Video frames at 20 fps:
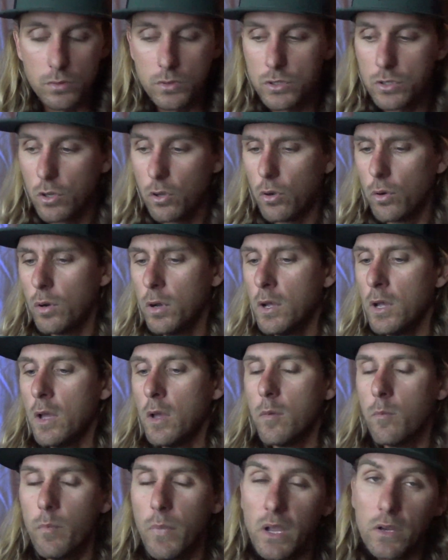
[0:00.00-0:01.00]
So
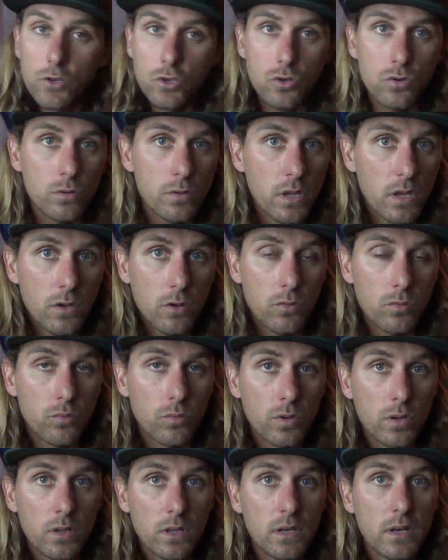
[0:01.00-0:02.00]
make sure that you're
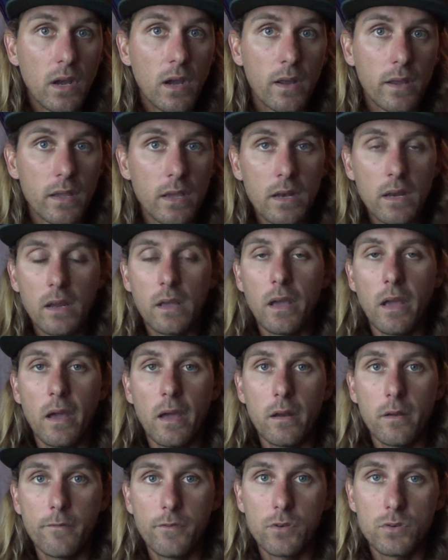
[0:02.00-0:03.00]
really not getting
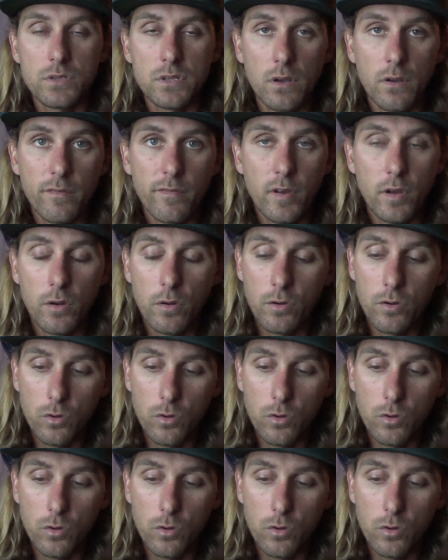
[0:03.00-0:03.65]
ahead of yourself here.